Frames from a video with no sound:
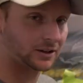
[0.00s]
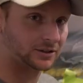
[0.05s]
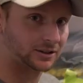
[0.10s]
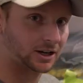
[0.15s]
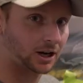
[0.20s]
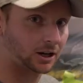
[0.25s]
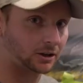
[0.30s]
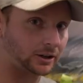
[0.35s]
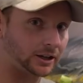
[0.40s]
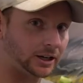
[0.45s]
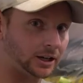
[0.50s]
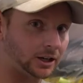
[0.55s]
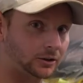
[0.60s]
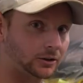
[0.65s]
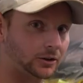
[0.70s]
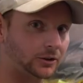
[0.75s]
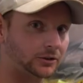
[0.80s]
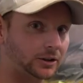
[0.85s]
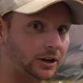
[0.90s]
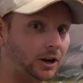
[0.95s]
this color here
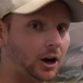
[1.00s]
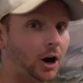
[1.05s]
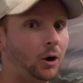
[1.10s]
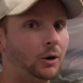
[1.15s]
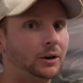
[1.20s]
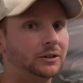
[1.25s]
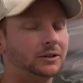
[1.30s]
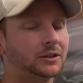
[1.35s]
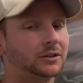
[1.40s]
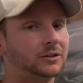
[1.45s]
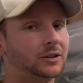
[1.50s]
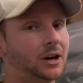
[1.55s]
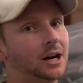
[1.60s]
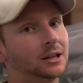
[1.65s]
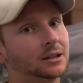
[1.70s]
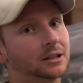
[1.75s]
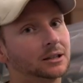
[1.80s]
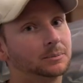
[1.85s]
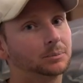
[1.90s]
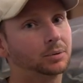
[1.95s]
and they'll say, oh, it's a
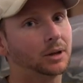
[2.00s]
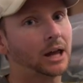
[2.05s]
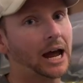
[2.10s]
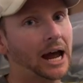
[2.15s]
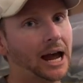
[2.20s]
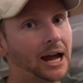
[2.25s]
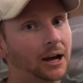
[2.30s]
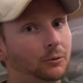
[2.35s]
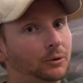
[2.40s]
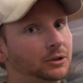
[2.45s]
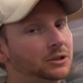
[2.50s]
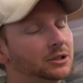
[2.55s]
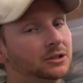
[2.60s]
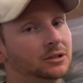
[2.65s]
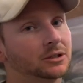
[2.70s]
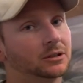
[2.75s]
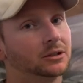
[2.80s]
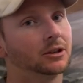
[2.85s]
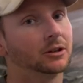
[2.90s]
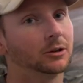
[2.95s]
solid black with
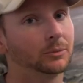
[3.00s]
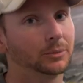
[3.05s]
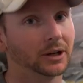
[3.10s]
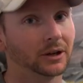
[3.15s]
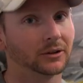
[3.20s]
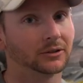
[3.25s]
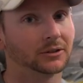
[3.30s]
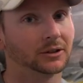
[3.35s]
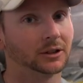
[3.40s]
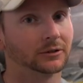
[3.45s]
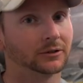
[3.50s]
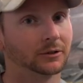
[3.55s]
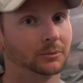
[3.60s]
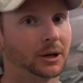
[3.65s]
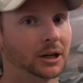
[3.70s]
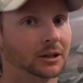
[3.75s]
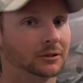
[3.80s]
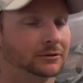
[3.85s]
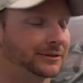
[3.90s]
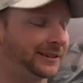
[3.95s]
just a little bit of silver
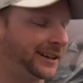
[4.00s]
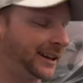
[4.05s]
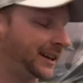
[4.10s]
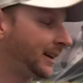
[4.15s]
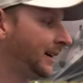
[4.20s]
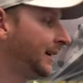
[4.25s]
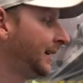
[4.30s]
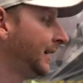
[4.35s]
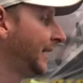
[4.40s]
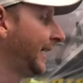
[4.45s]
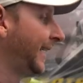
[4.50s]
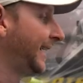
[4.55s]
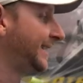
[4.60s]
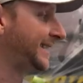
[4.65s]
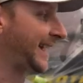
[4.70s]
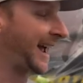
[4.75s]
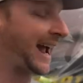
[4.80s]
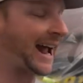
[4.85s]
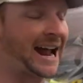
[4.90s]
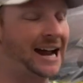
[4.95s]
metalflake.
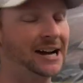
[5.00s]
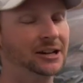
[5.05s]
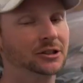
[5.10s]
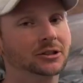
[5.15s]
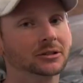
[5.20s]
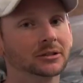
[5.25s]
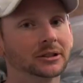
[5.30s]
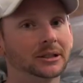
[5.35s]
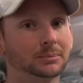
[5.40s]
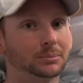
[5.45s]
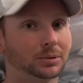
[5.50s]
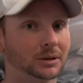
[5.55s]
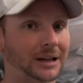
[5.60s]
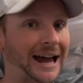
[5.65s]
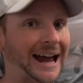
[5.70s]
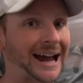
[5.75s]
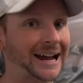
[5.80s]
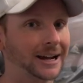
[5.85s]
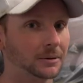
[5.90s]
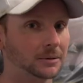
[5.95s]
It's actually
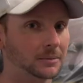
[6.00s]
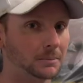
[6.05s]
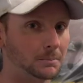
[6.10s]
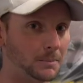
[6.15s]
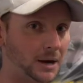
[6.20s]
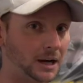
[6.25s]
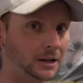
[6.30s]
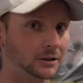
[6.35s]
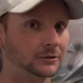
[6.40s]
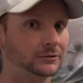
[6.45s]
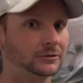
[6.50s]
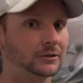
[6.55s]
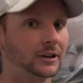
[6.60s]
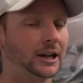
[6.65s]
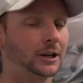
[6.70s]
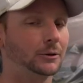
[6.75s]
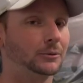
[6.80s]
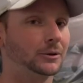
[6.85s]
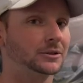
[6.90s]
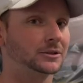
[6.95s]
black
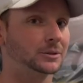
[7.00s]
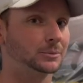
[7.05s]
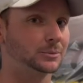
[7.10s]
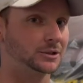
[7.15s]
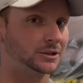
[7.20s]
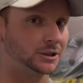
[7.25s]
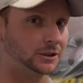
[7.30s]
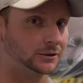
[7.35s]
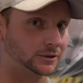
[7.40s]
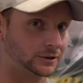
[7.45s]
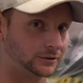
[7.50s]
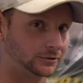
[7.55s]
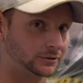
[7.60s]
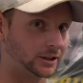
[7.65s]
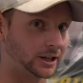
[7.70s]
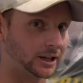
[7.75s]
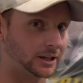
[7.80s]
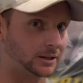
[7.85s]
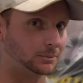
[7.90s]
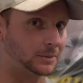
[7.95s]
metalflake with some silver
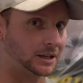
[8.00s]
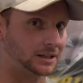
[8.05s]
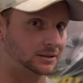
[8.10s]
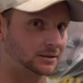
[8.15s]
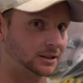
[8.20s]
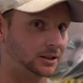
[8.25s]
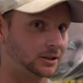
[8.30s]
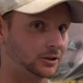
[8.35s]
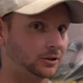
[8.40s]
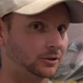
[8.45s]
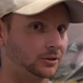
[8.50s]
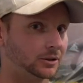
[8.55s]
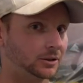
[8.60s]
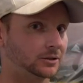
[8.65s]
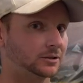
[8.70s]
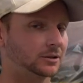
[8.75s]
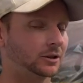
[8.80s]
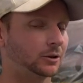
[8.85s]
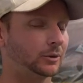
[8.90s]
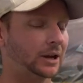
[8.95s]
flake mixed into
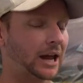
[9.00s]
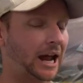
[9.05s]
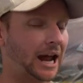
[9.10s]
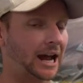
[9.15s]
it. So we